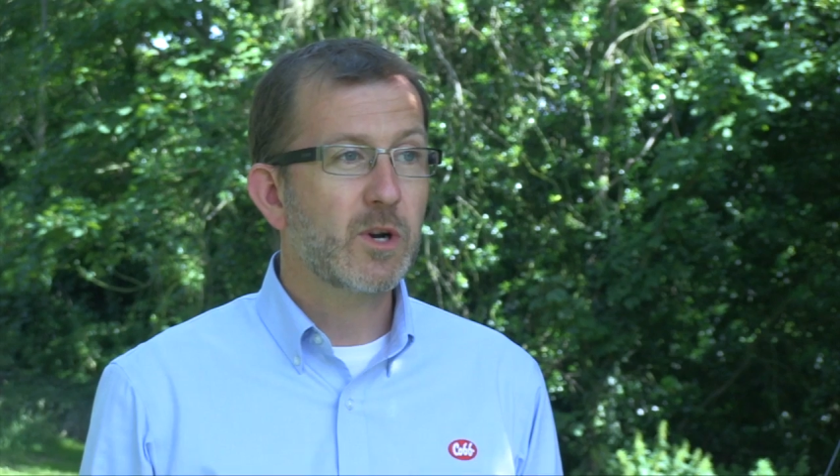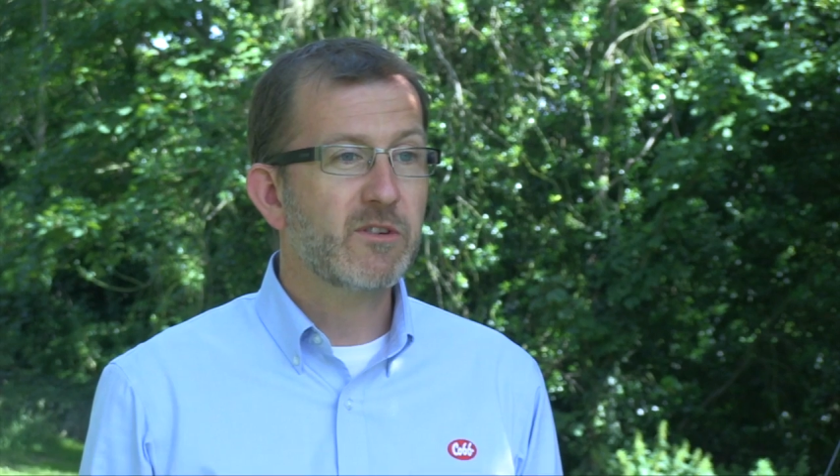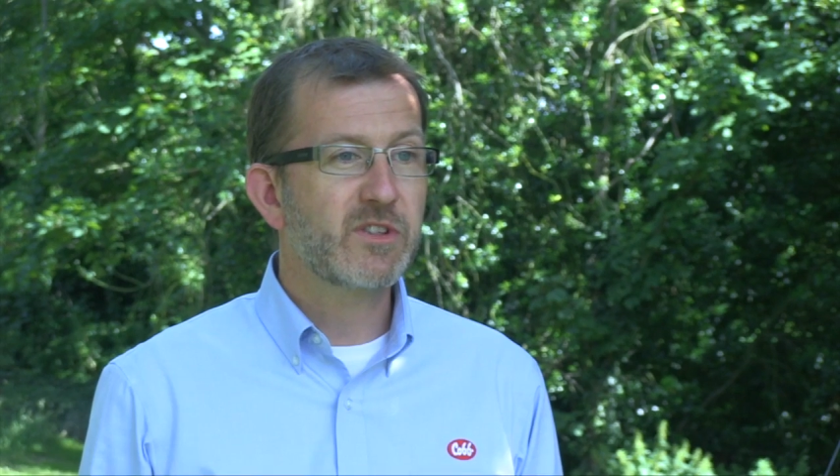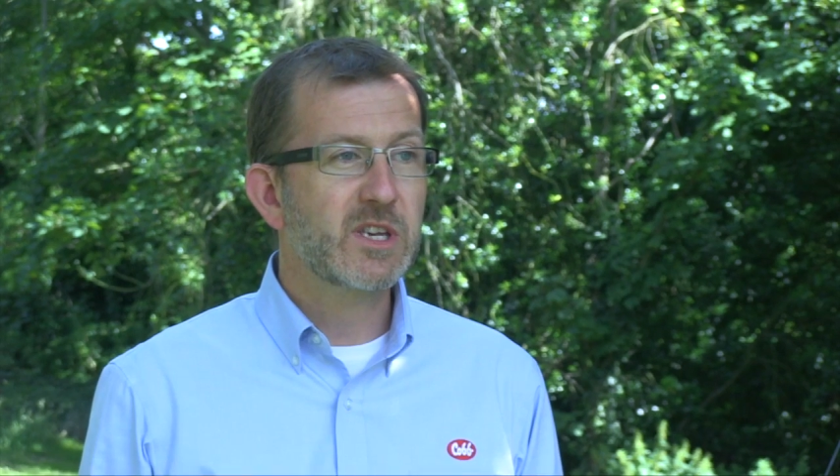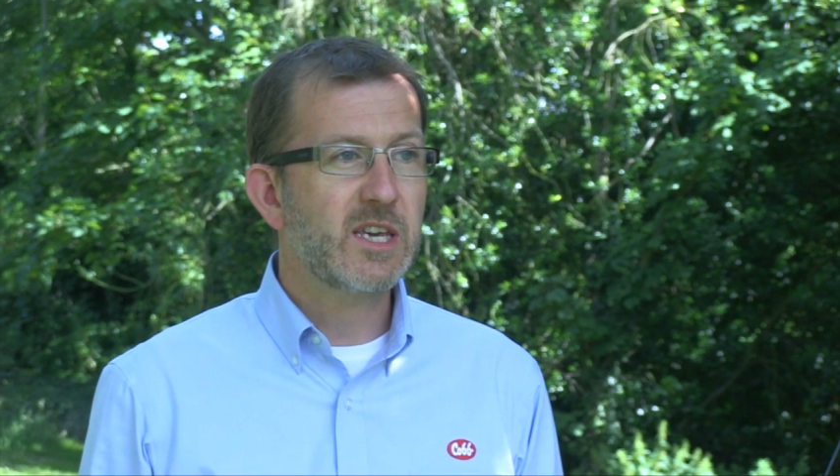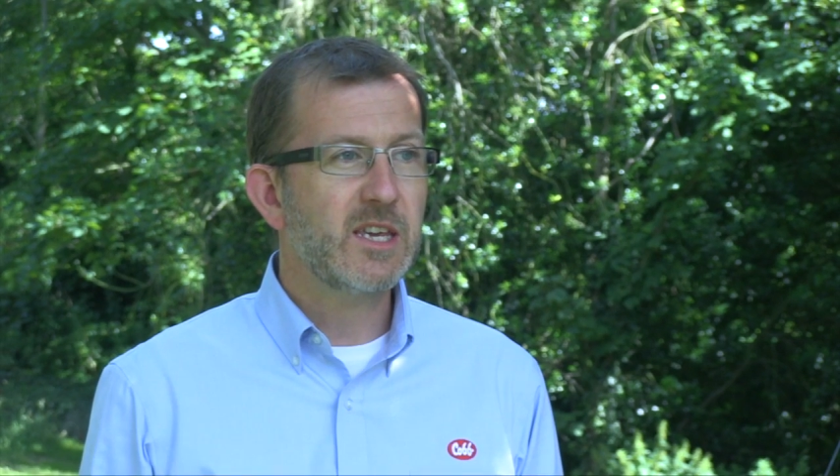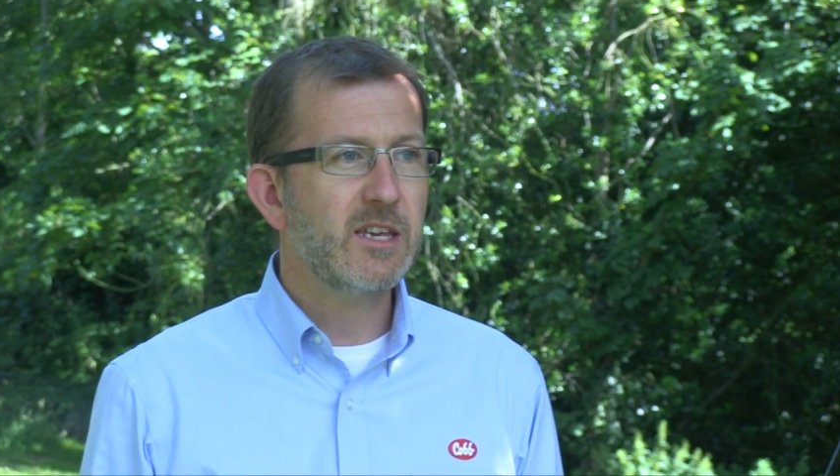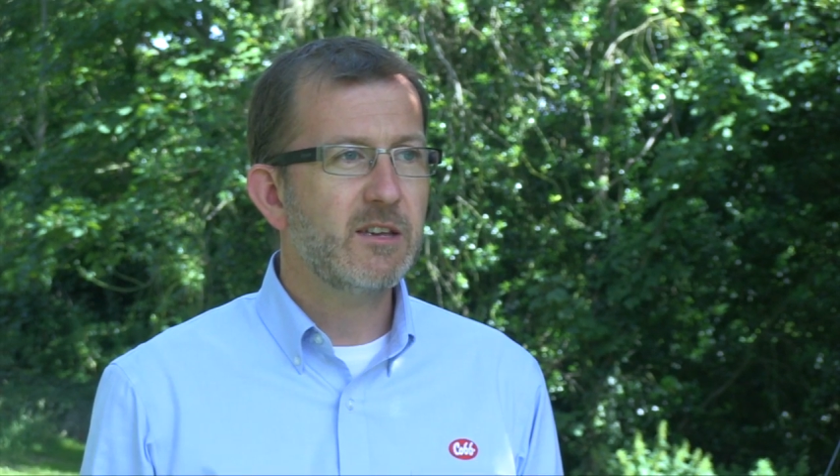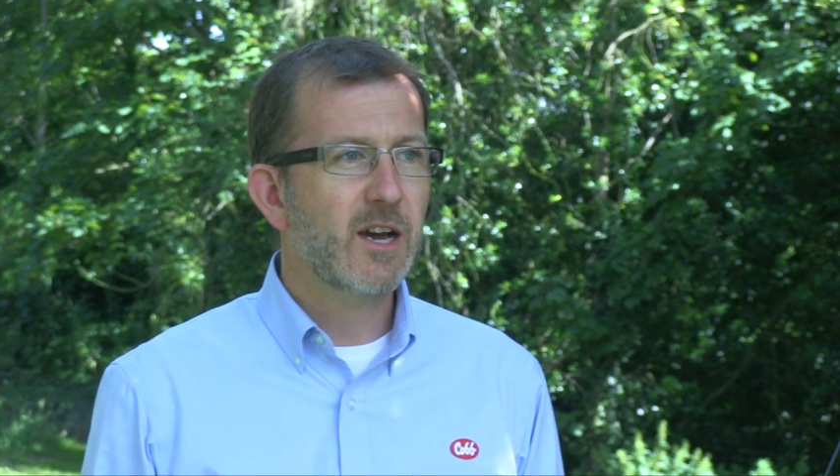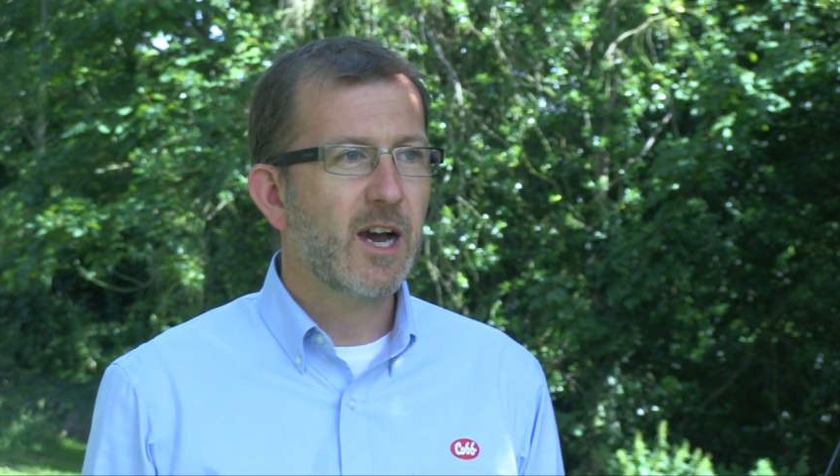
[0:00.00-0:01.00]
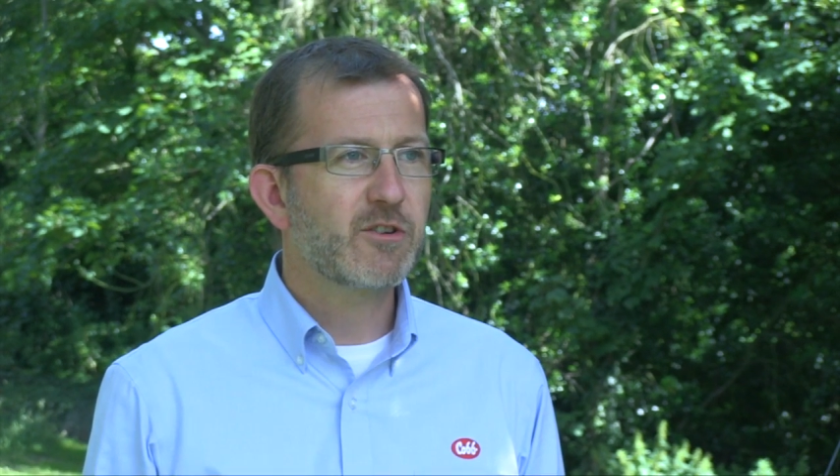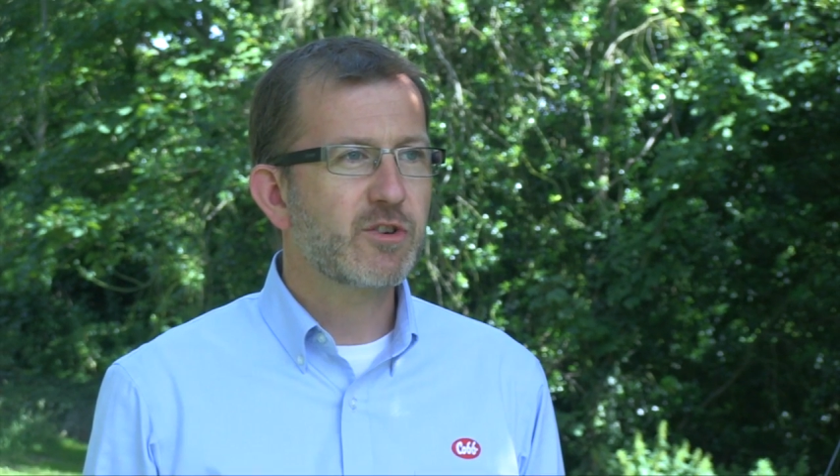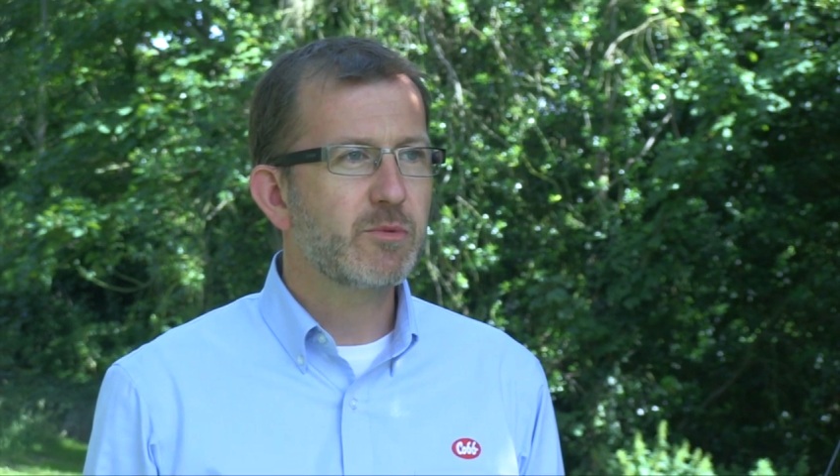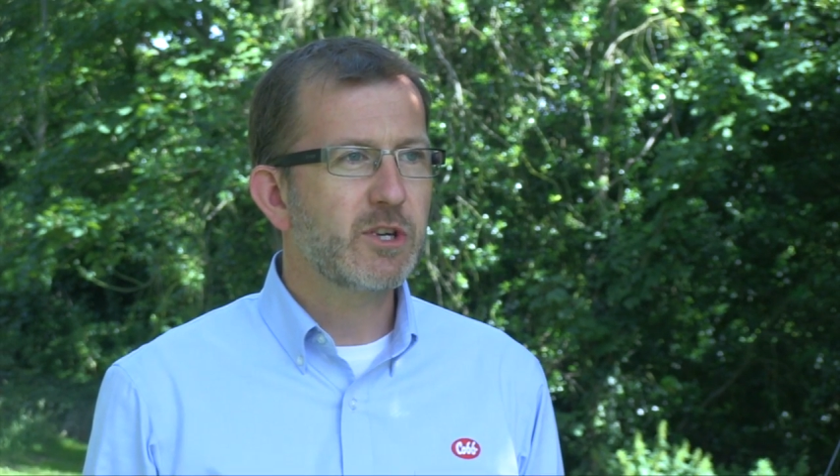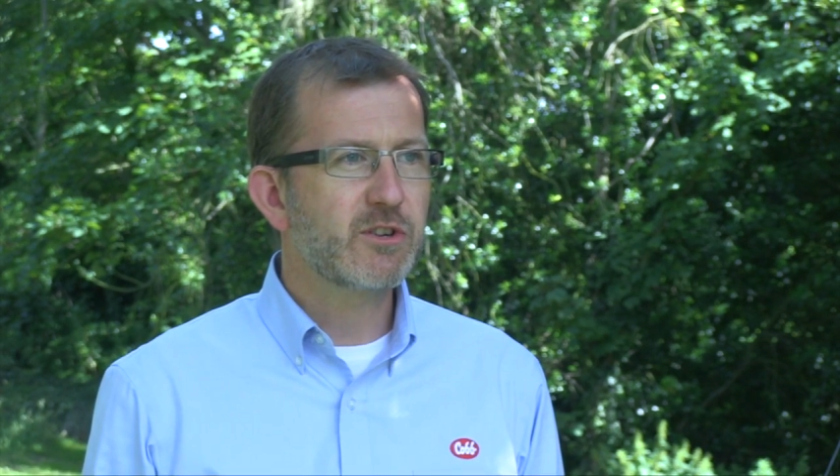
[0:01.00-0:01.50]
One of the key
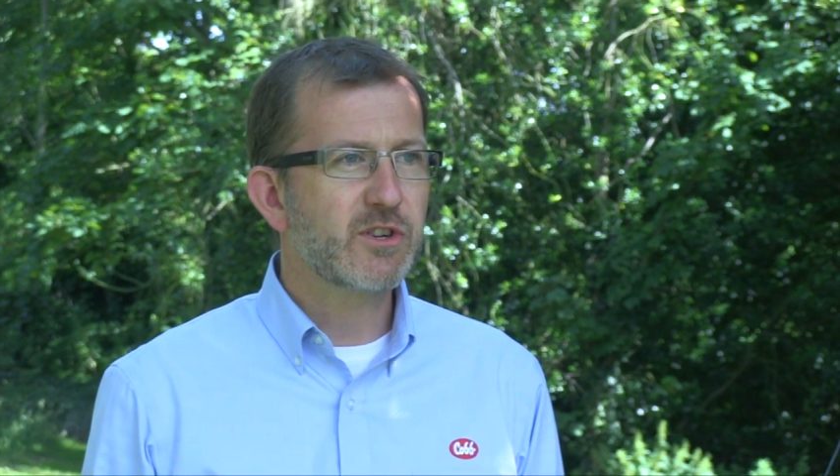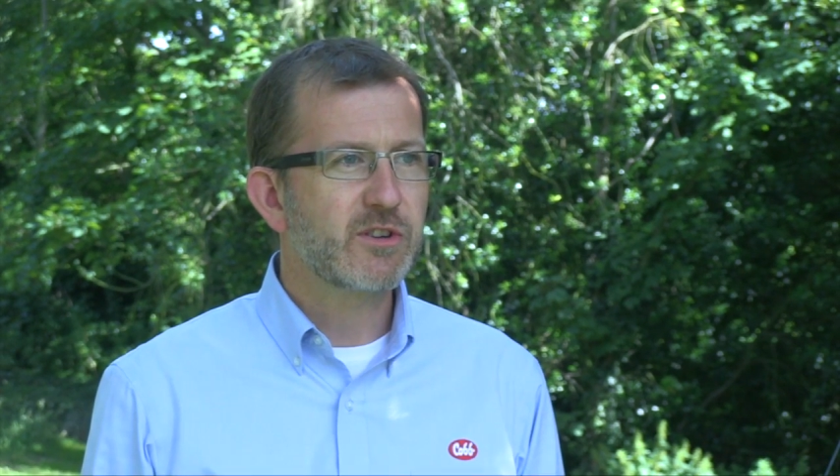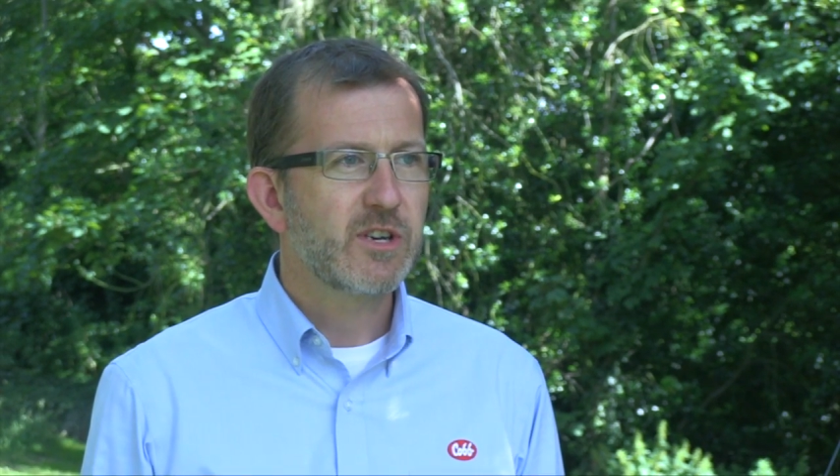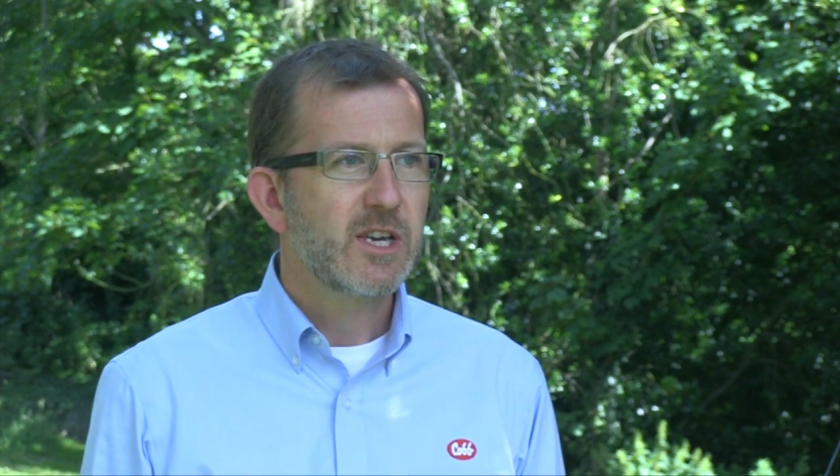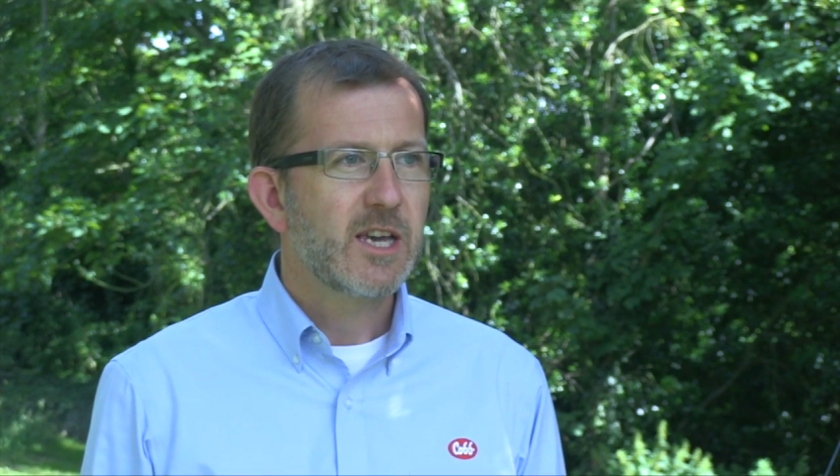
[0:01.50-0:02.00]
attributes